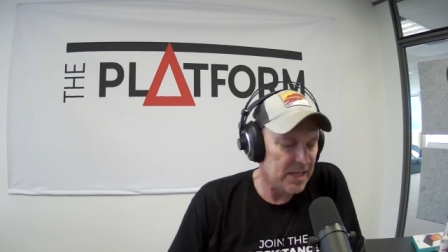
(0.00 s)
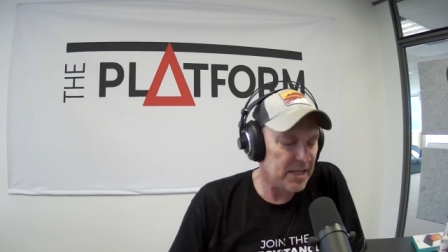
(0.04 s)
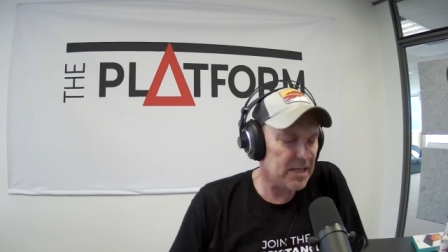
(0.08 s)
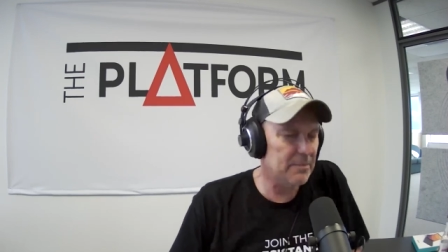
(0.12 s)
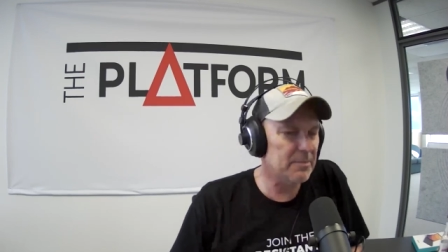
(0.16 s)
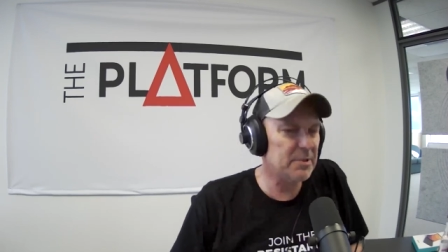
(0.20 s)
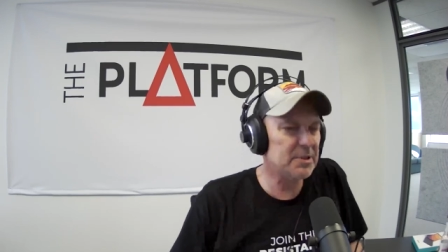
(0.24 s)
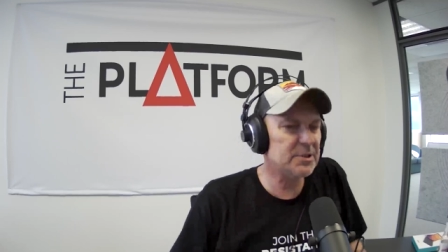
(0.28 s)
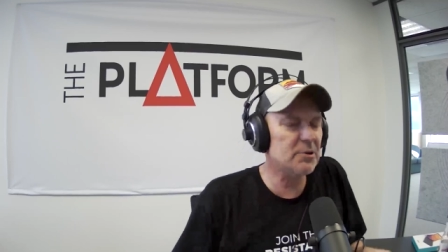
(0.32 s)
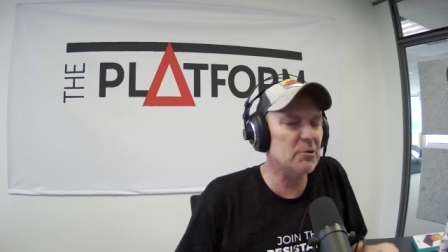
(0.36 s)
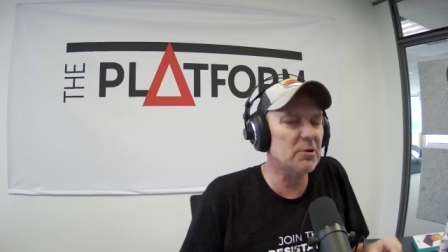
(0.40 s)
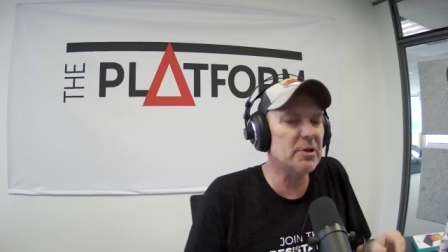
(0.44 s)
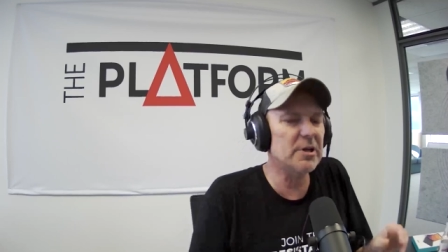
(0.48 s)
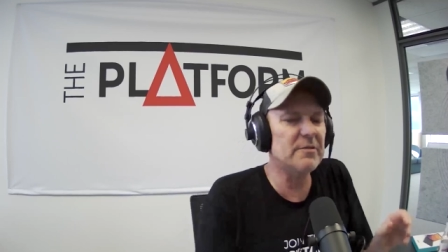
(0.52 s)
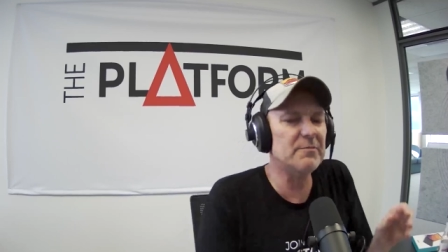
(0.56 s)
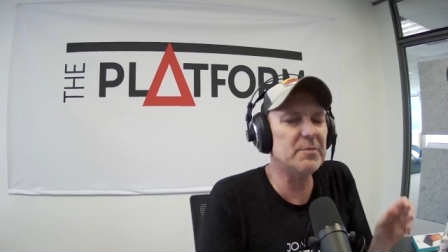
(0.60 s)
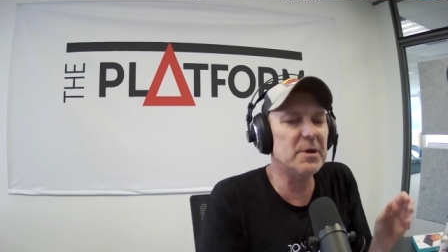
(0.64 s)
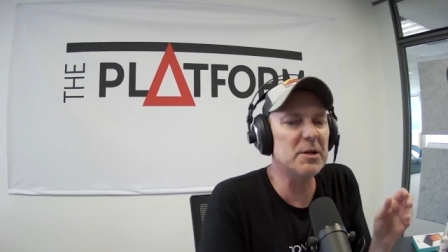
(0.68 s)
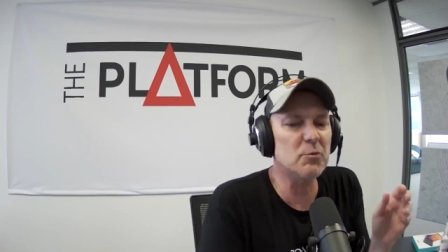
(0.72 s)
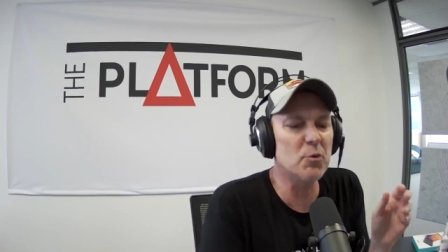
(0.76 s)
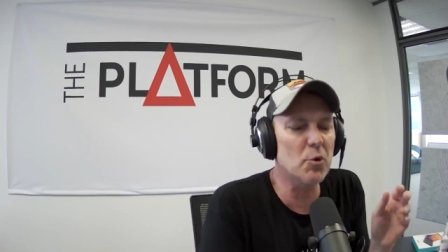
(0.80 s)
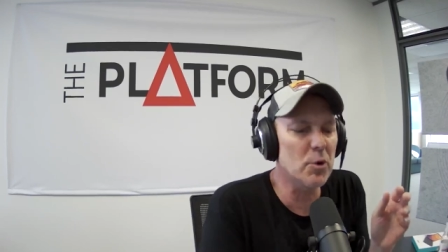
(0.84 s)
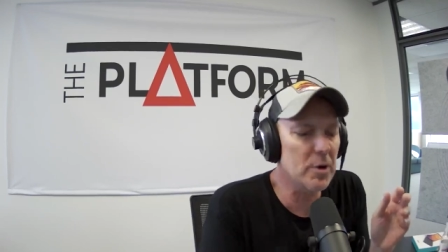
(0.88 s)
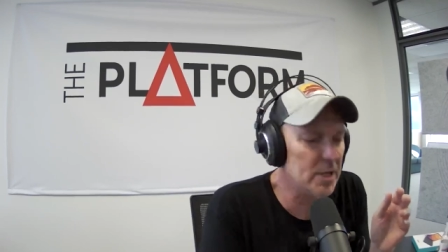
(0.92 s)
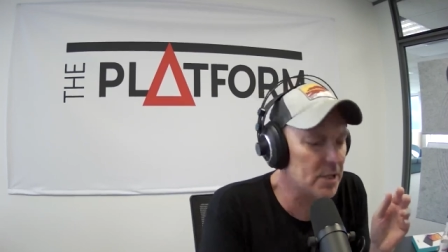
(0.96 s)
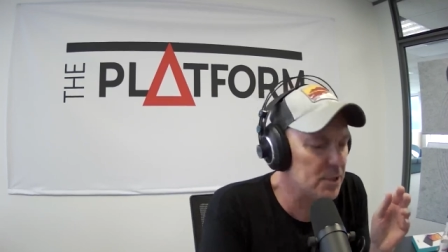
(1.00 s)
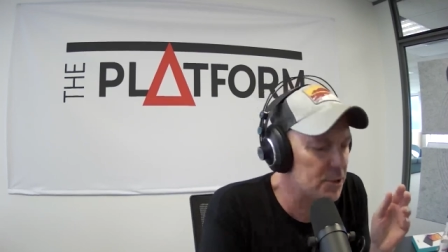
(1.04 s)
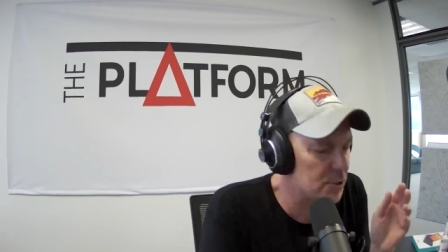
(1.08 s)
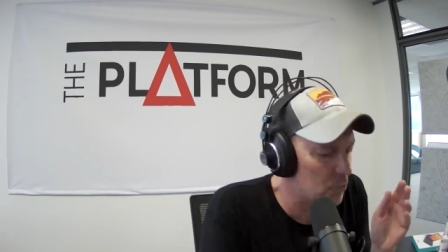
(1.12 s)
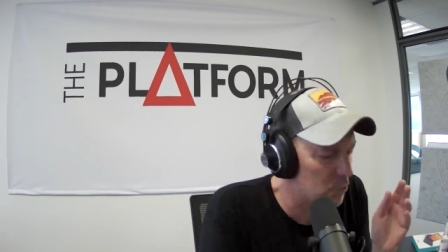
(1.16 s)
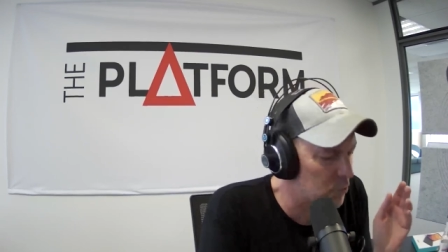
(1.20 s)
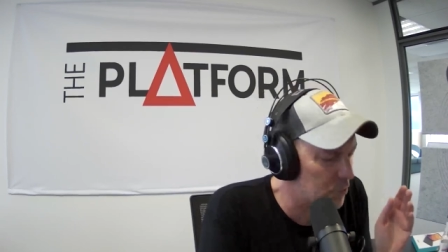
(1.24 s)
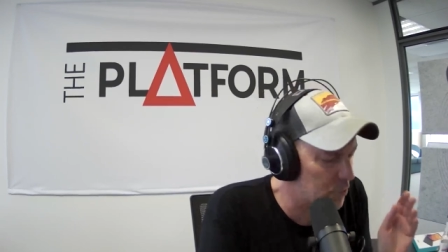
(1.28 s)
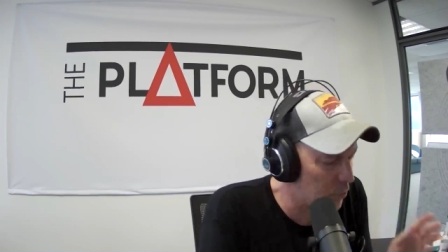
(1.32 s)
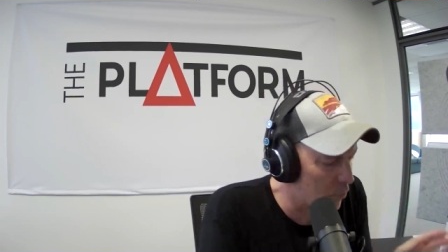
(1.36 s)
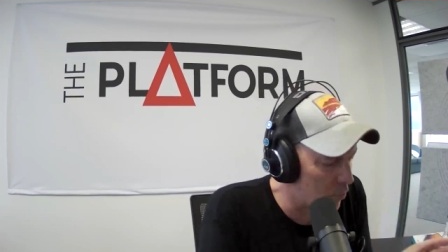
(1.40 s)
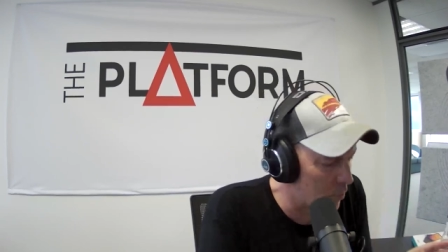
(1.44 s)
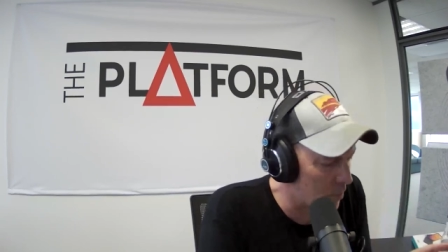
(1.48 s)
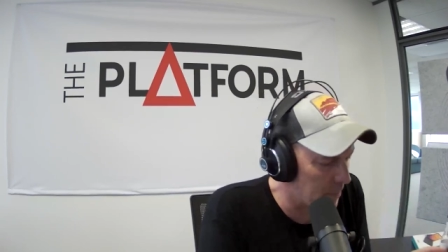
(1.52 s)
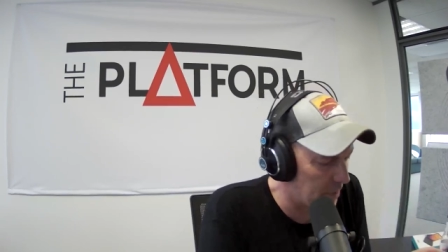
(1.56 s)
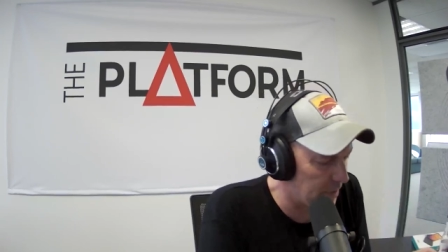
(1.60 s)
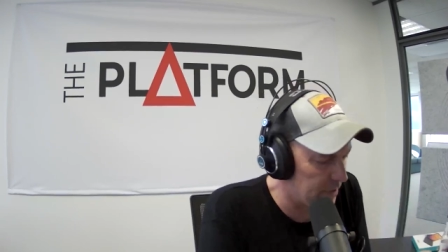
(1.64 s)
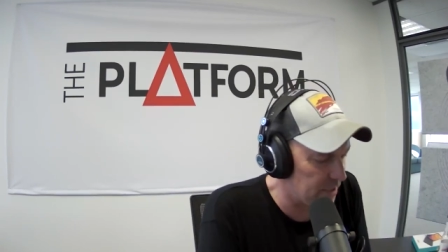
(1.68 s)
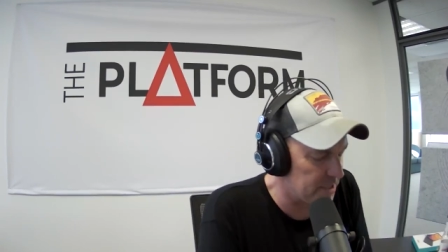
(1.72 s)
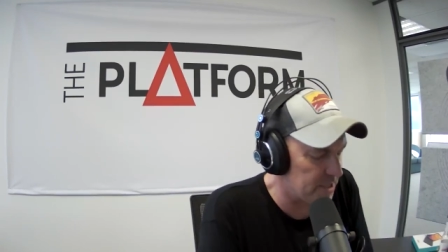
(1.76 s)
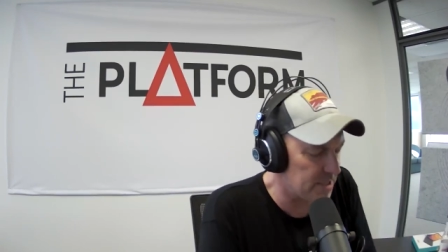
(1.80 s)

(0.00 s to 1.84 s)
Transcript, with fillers: Yeah, but Doully, you've been warning us all tournament.